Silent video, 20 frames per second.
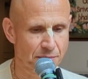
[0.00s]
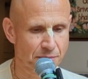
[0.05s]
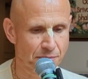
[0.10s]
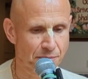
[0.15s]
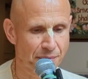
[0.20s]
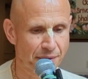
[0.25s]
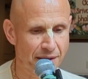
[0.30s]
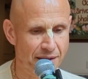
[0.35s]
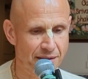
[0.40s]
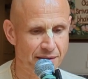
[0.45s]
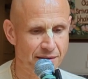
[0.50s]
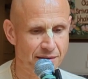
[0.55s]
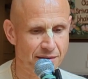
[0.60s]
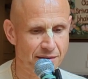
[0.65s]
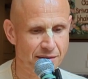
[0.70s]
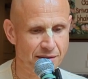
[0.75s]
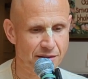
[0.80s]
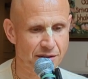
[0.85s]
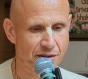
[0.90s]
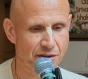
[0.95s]

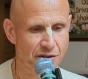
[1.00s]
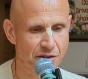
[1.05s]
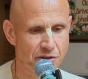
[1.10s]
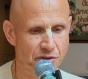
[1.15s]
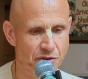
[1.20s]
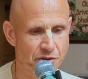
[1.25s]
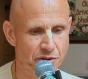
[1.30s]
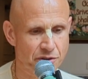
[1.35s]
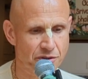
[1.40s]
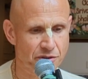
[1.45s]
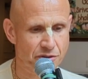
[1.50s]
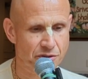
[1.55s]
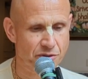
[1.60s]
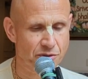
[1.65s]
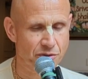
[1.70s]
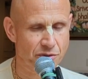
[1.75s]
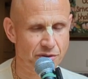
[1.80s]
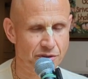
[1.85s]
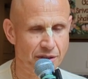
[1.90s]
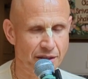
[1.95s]
But he
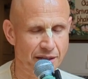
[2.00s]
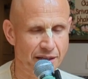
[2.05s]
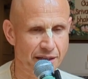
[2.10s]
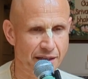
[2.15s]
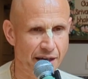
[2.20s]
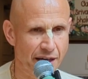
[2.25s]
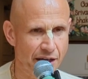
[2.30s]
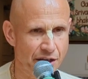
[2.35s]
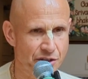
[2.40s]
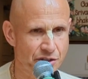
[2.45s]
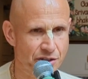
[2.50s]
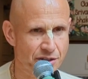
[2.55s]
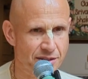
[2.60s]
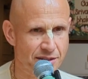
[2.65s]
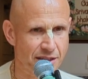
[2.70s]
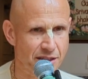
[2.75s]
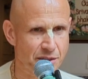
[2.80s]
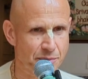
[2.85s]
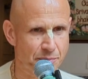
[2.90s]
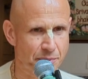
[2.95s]
should engage
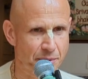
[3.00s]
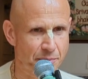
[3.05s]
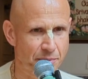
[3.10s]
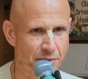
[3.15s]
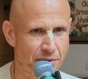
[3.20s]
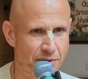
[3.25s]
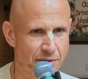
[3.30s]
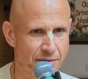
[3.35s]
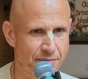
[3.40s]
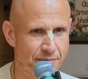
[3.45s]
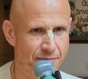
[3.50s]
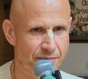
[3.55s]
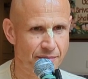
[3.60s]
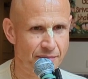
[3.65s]
such people